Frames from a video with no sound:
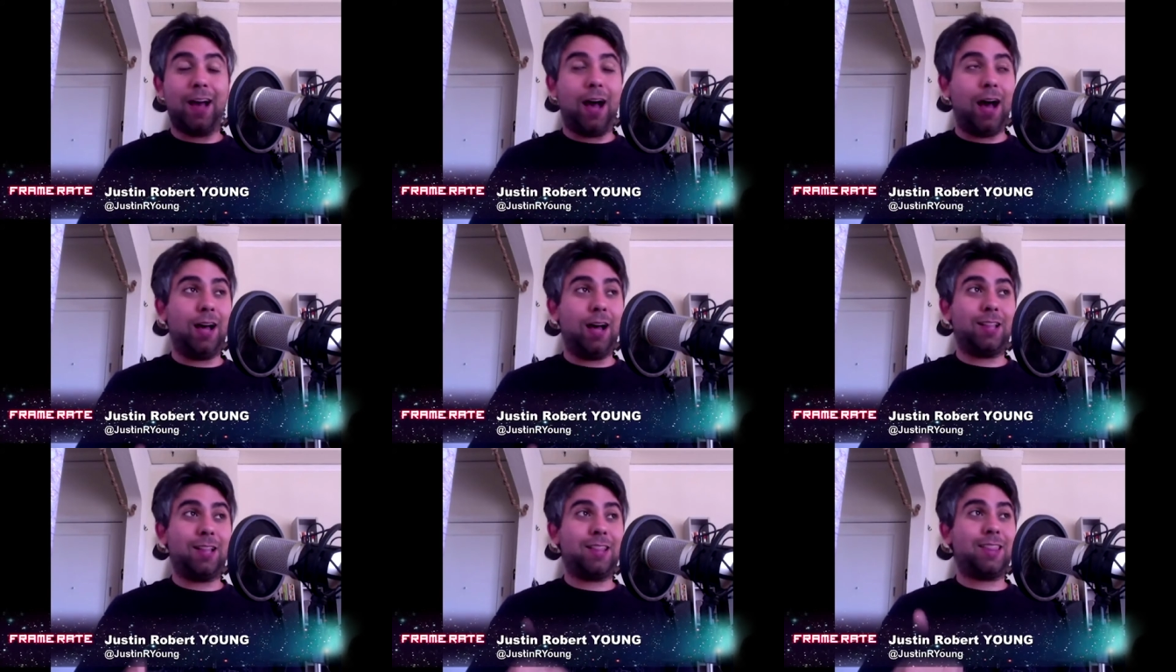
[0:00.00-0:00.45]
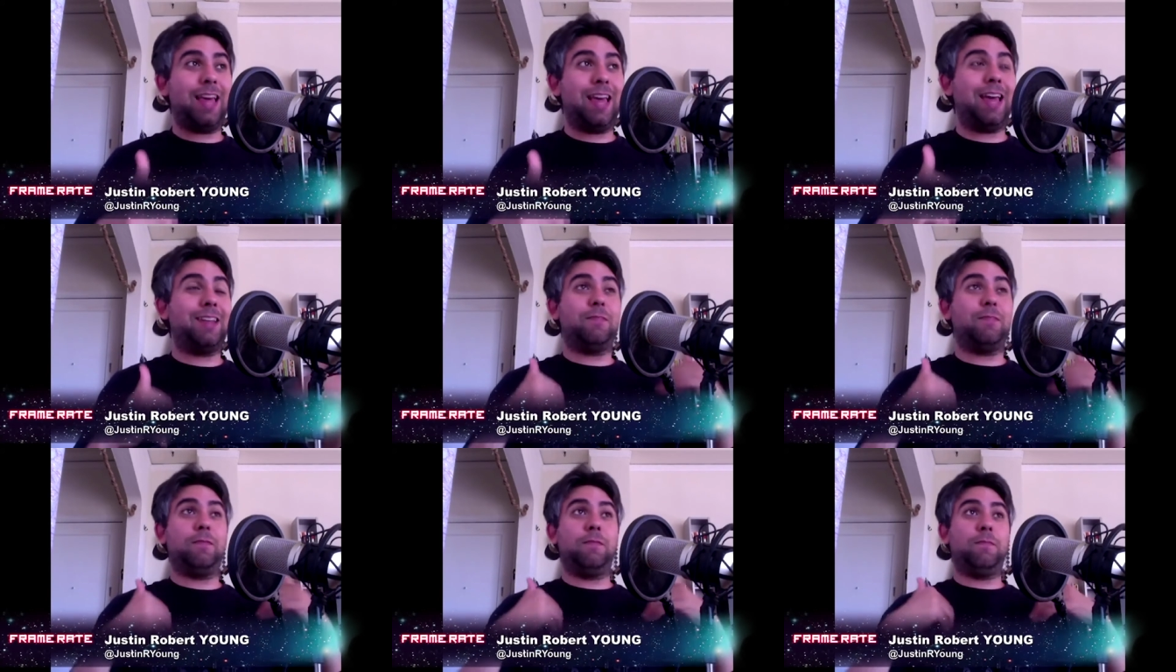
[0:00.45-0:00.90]
Uh,
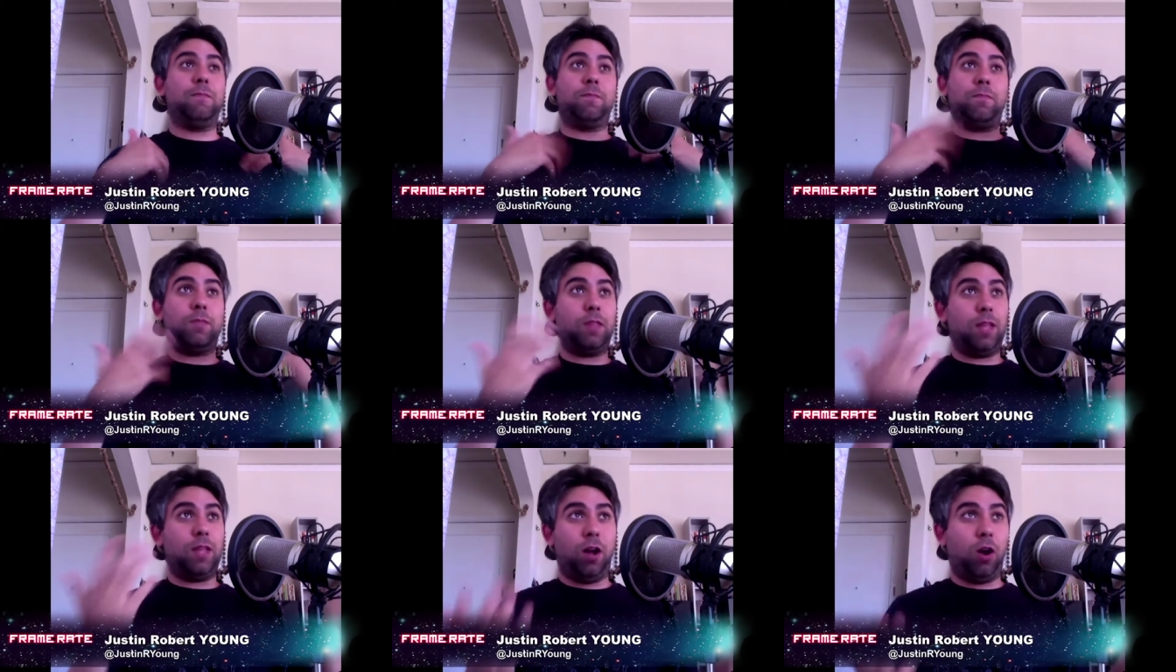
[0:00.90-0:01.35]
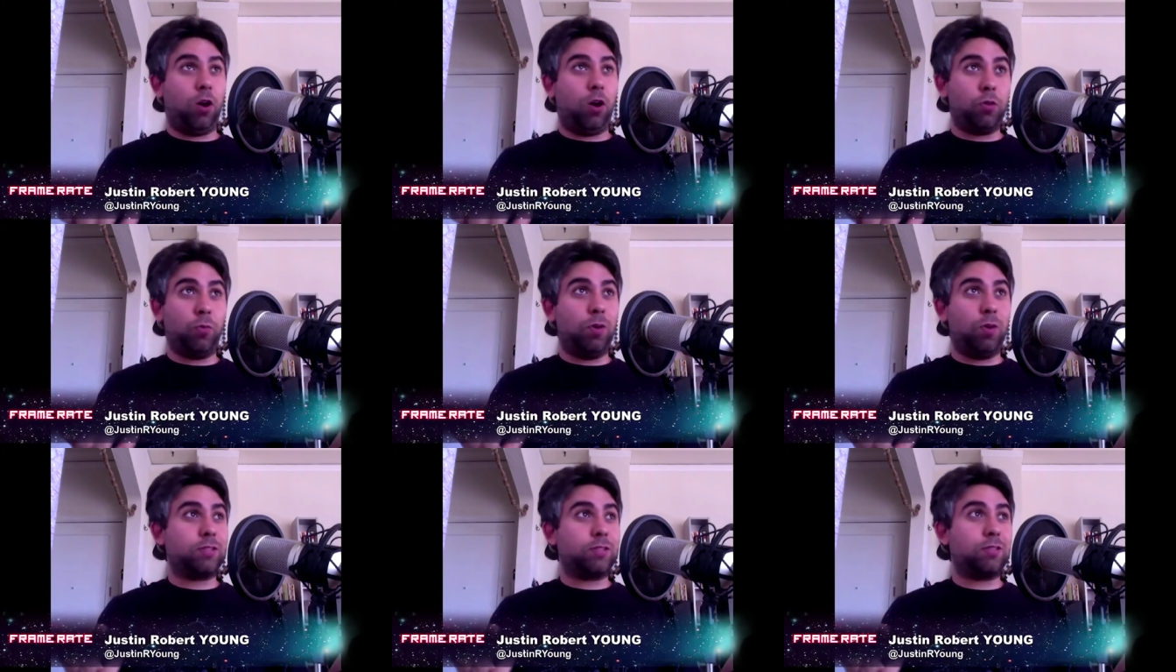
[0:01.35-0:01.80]
that
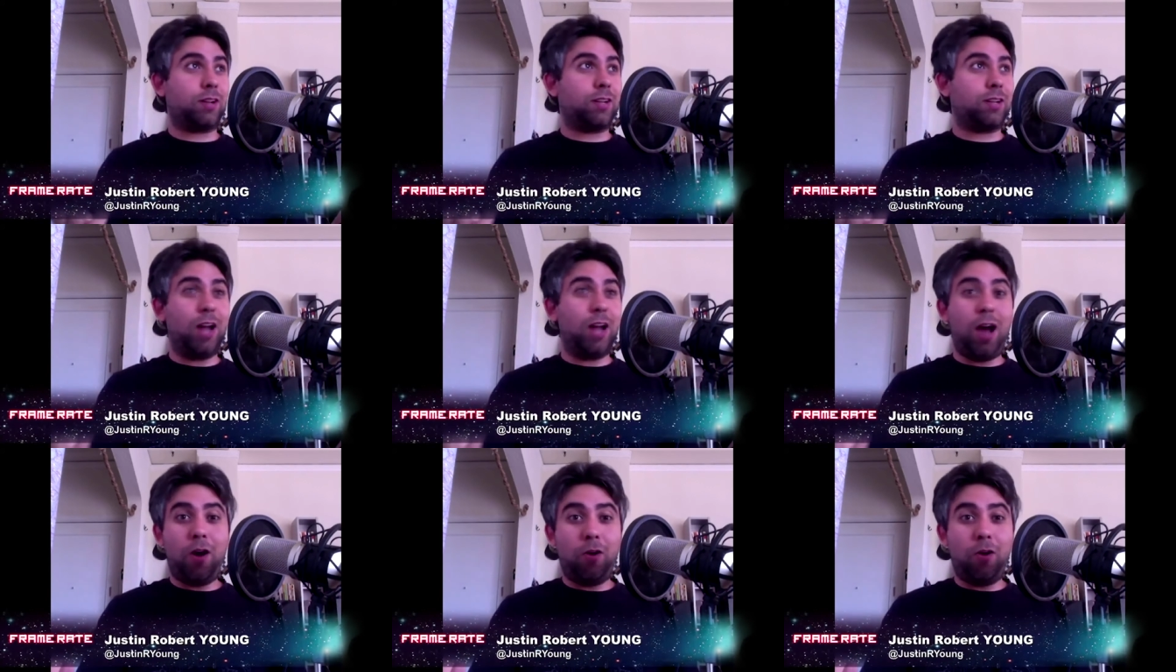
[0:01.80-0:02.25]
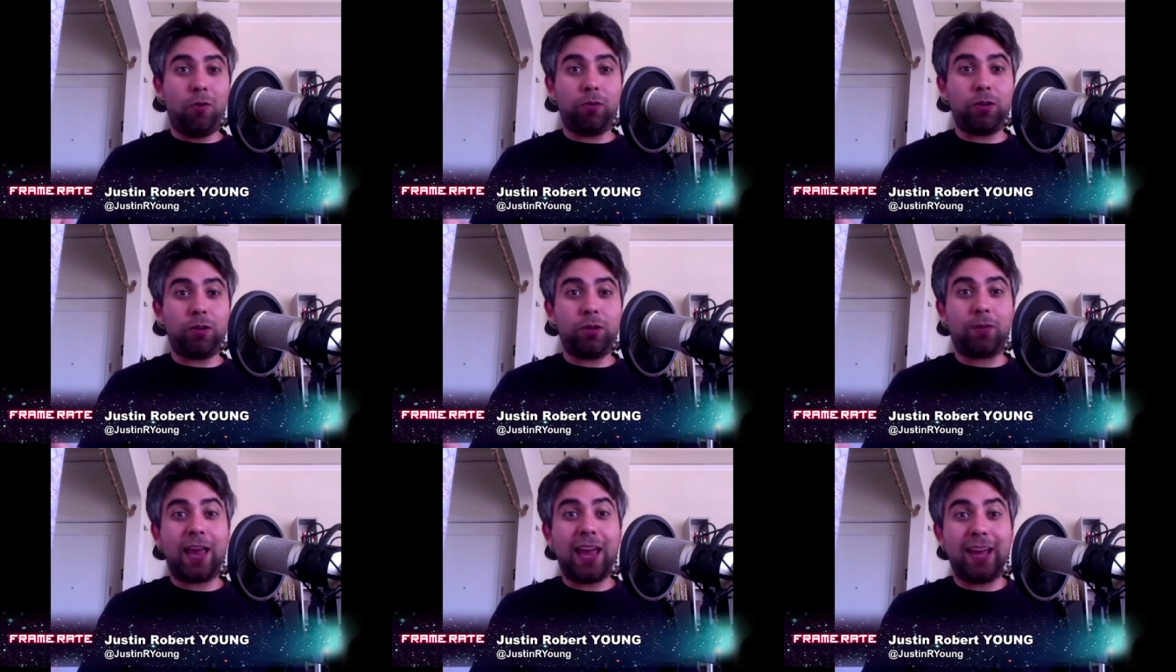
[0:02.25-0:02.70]
are the ones who are like,
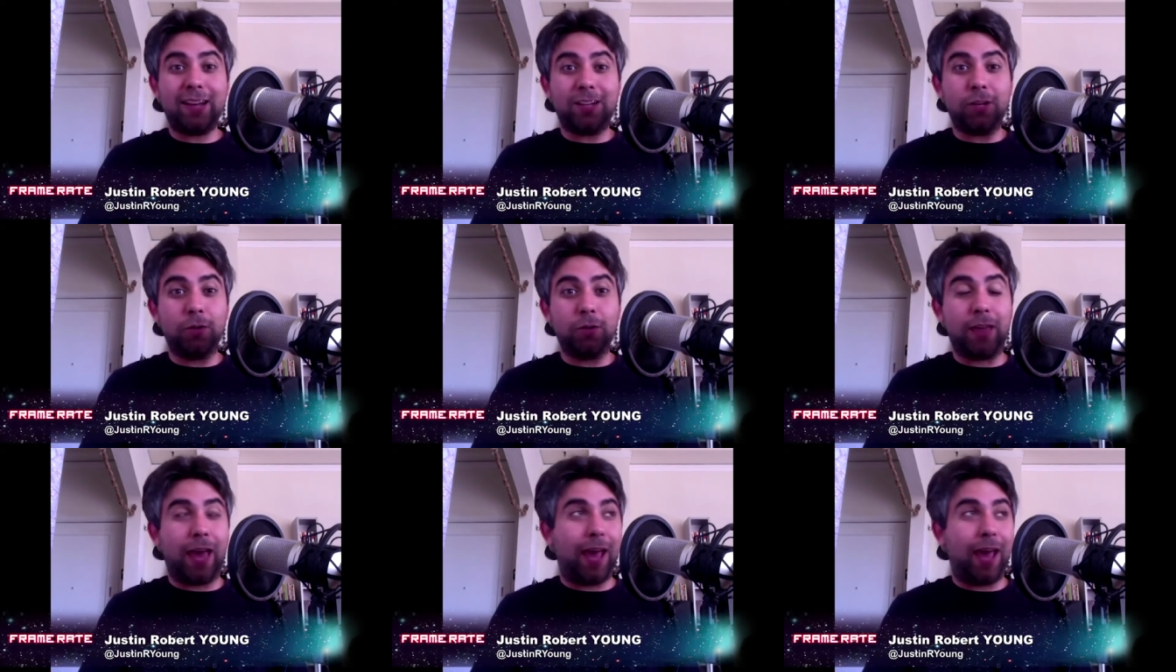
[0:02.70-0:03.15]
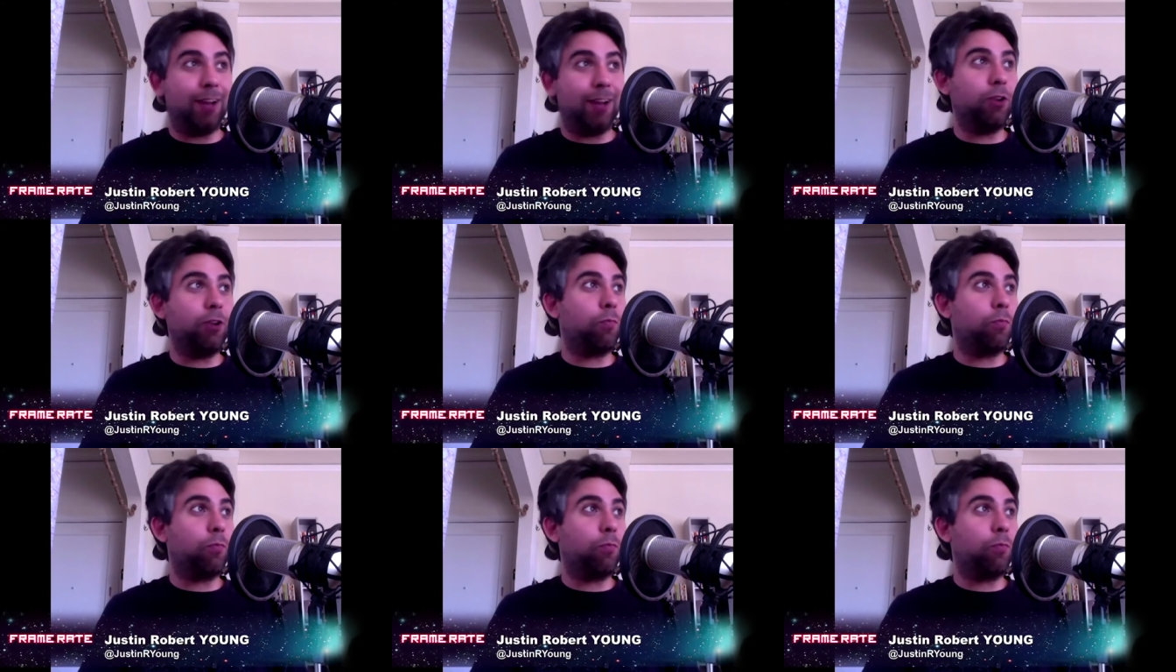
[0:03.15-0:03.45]
no, you can't do that.